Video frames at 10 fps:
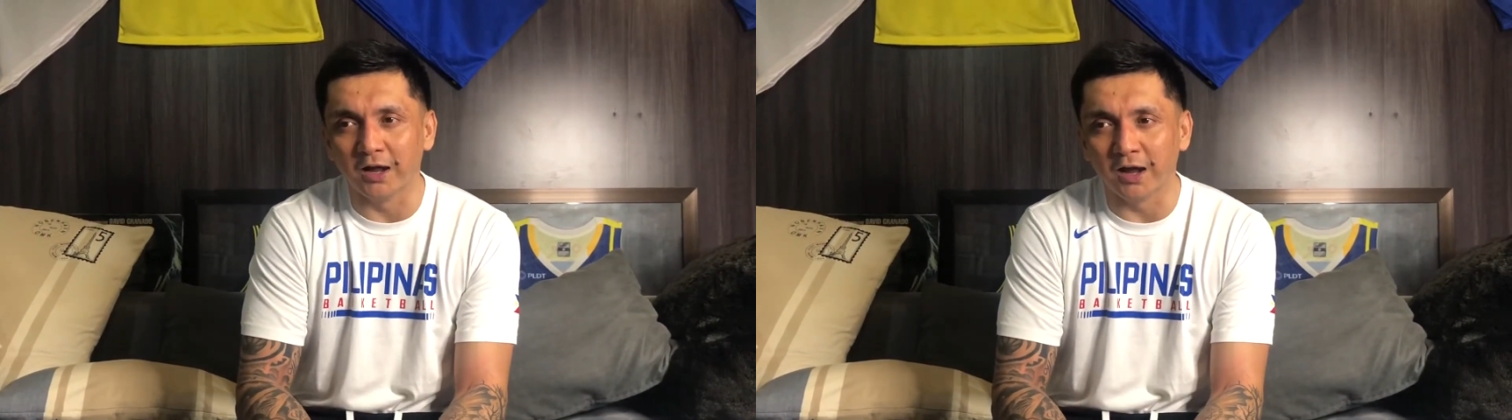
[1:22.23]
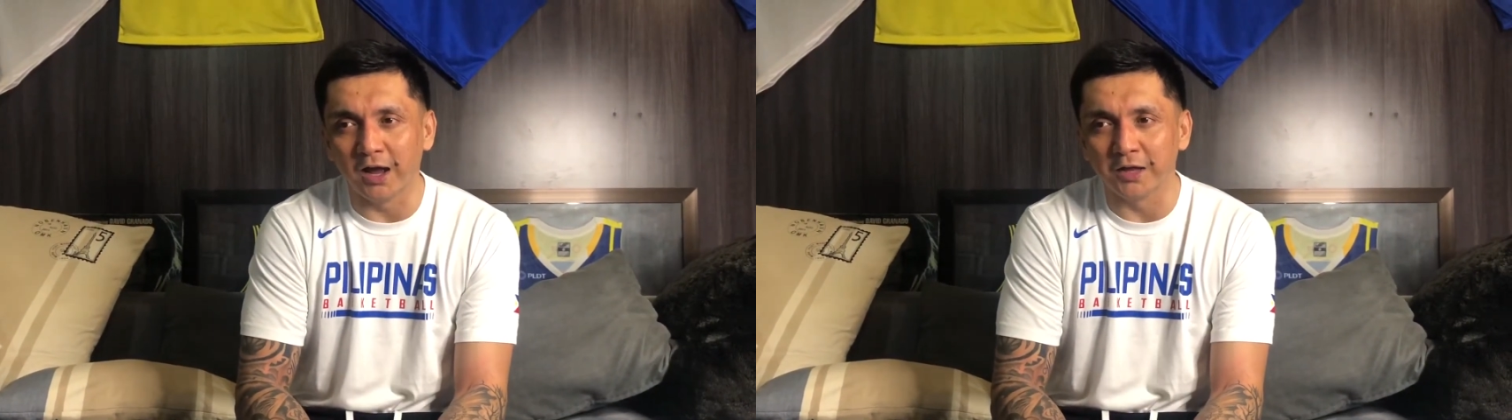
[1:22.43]

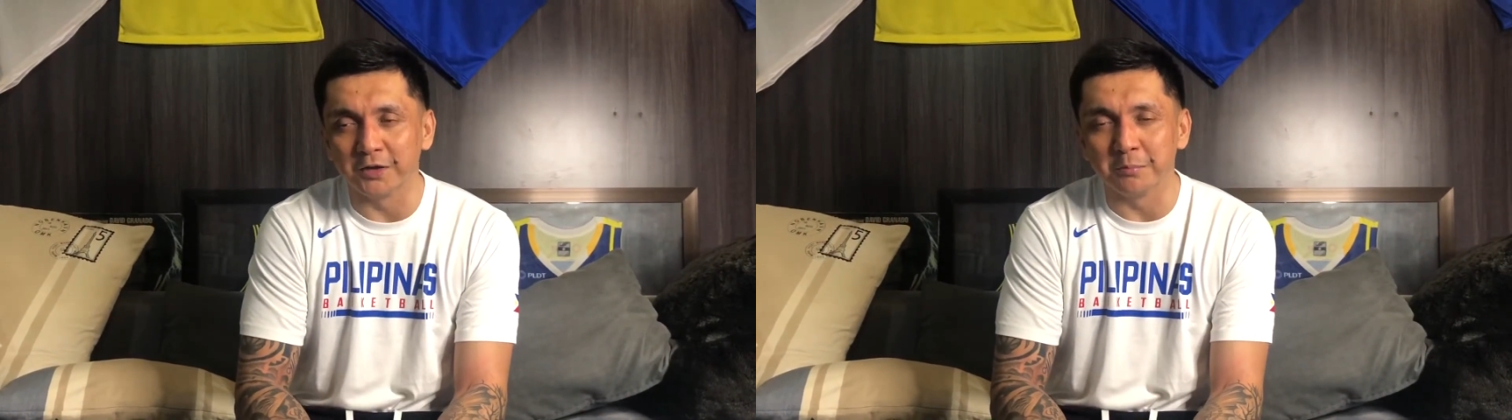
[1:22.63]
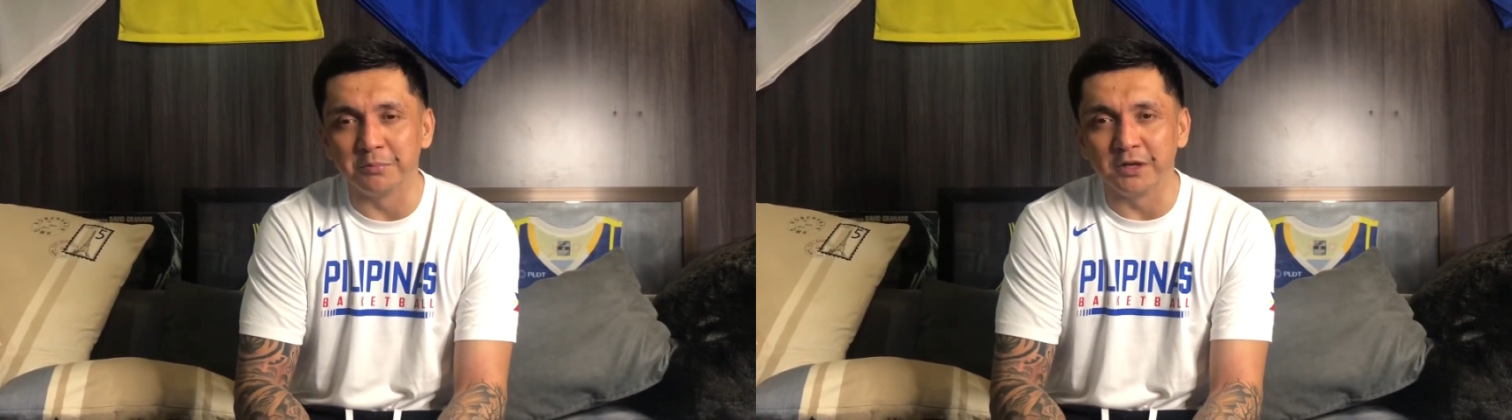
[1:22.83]
ended
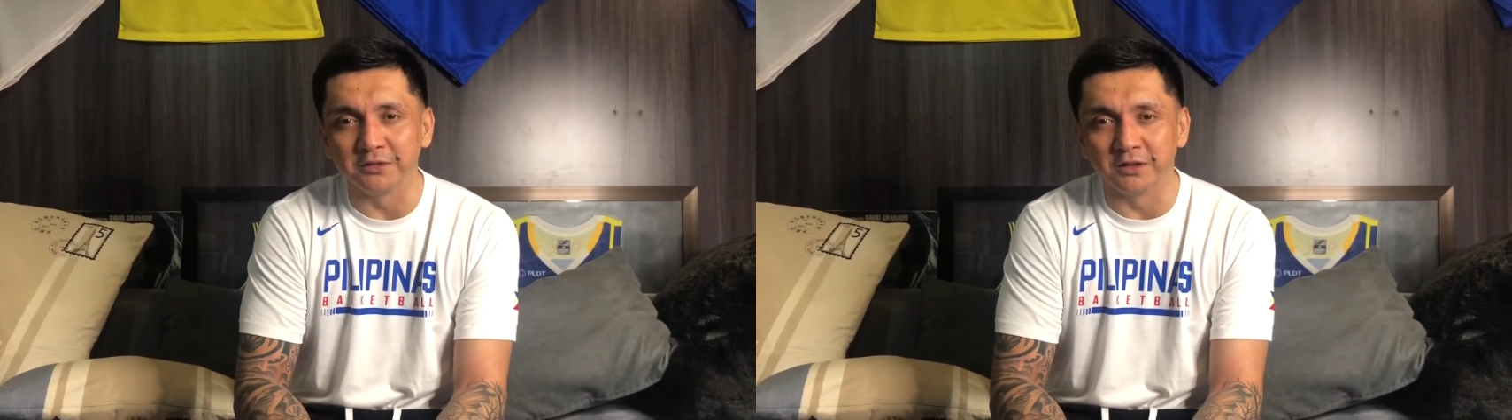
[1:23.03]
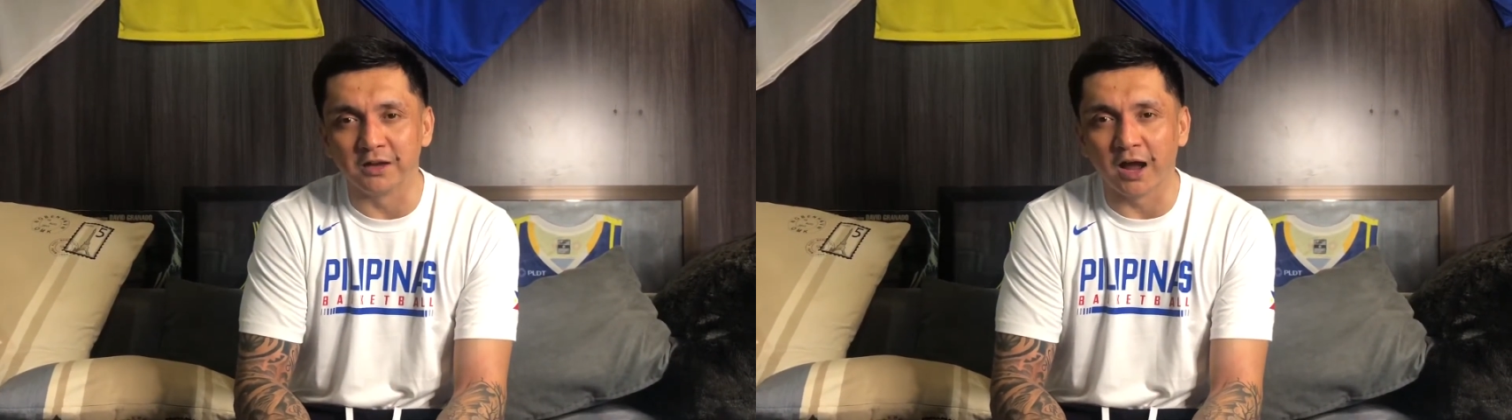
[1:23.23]
up being
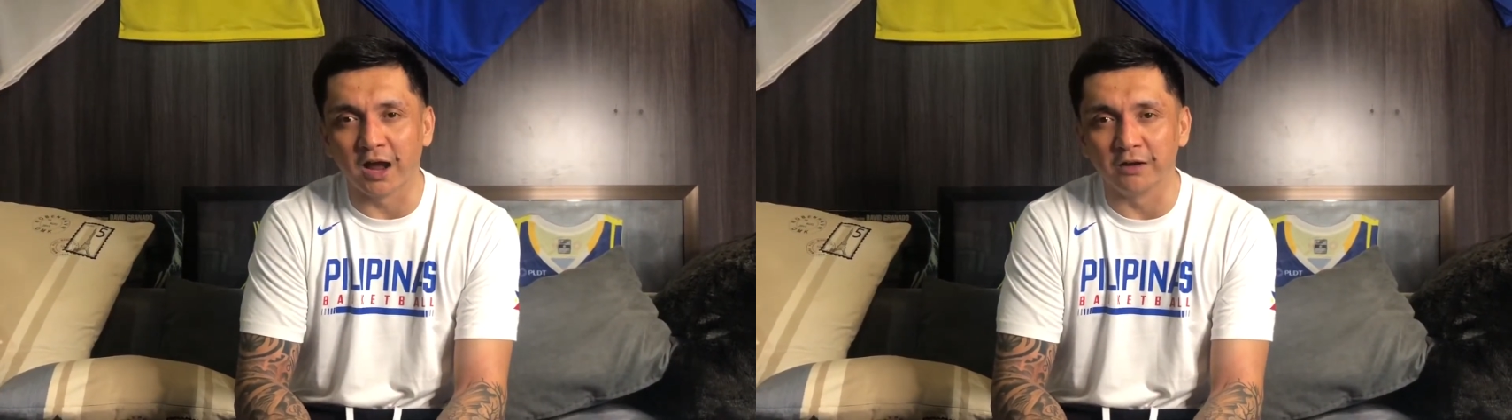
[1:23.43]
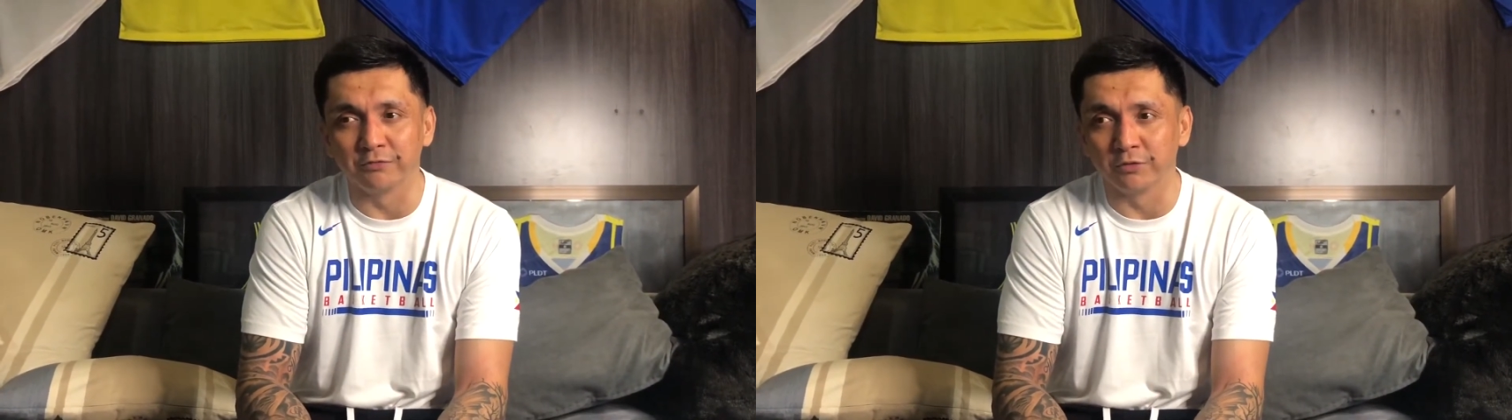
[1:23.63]
the
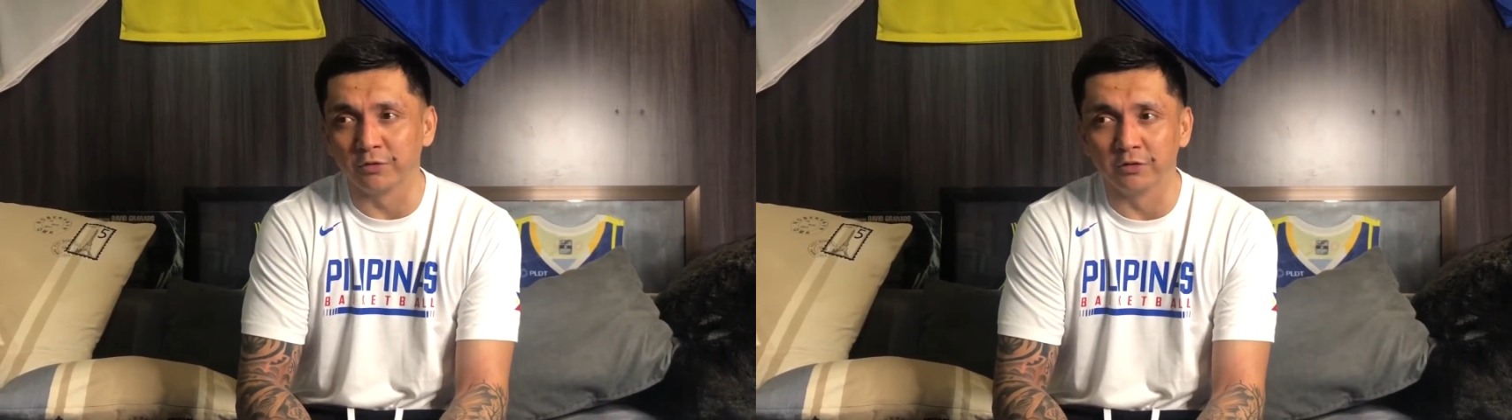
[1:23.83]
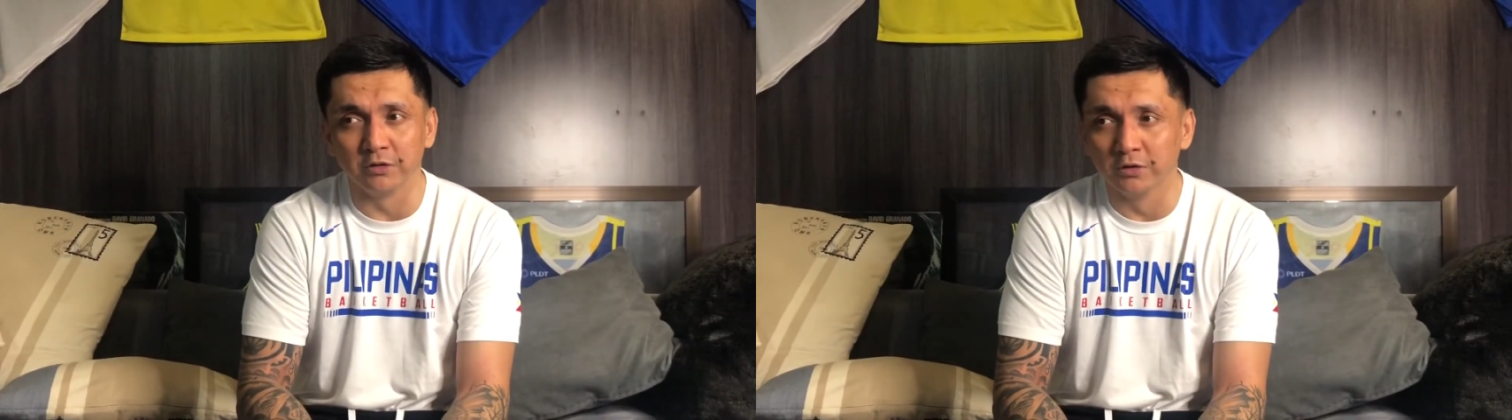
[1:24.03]
guy
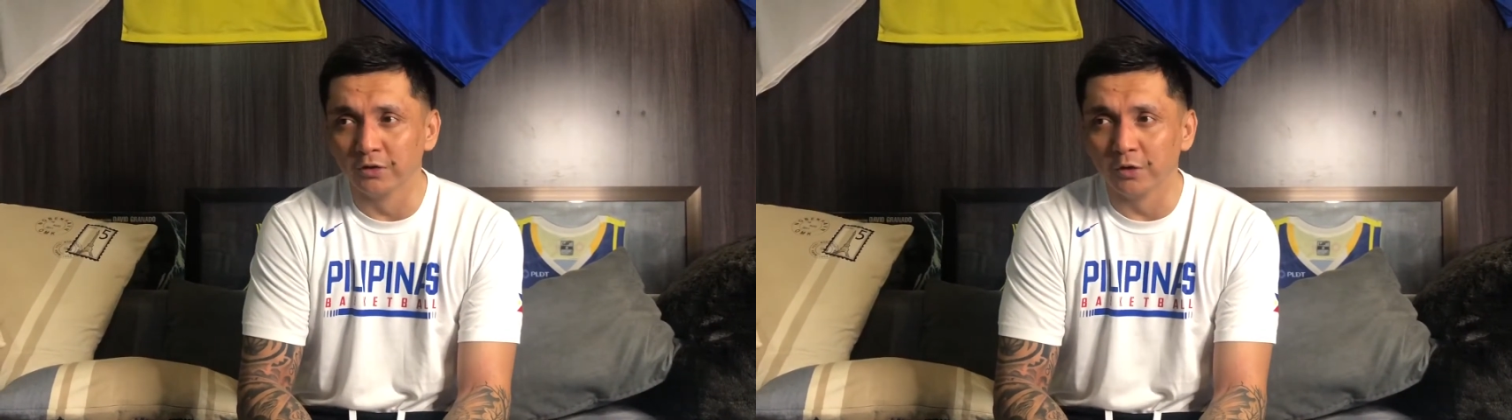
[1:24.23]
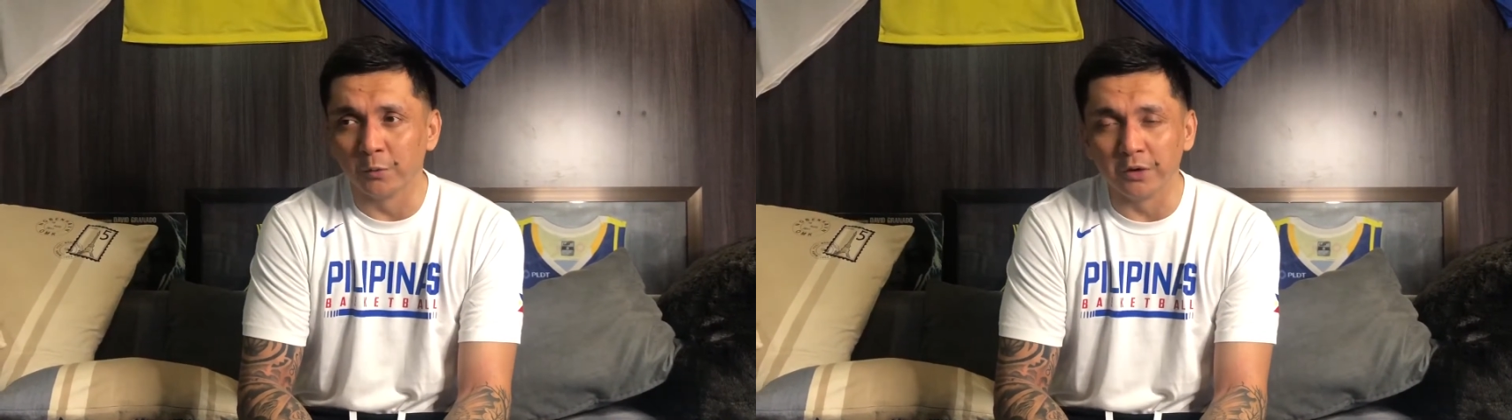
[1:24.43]
for
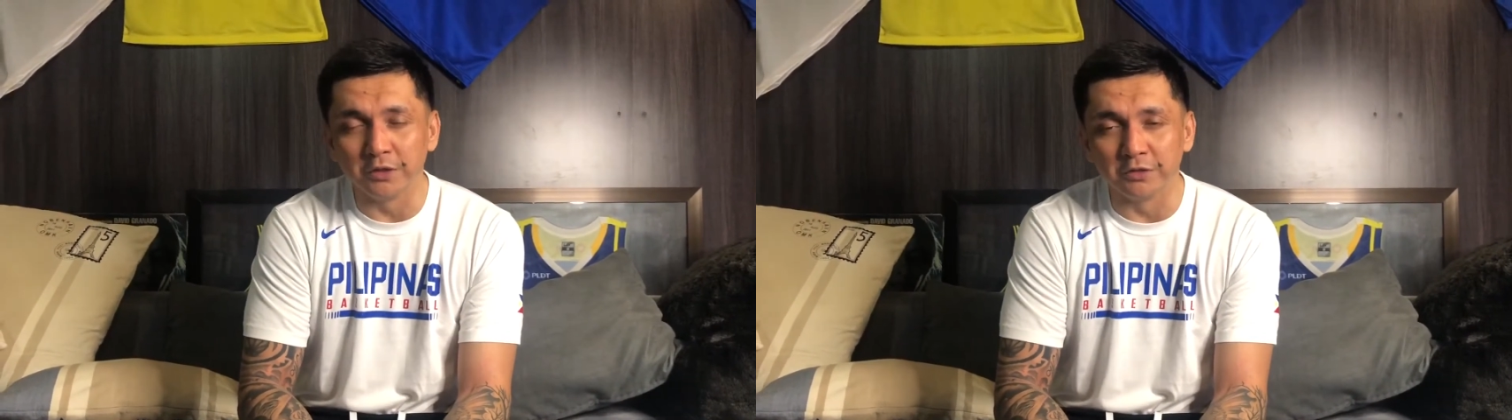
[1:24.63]
really the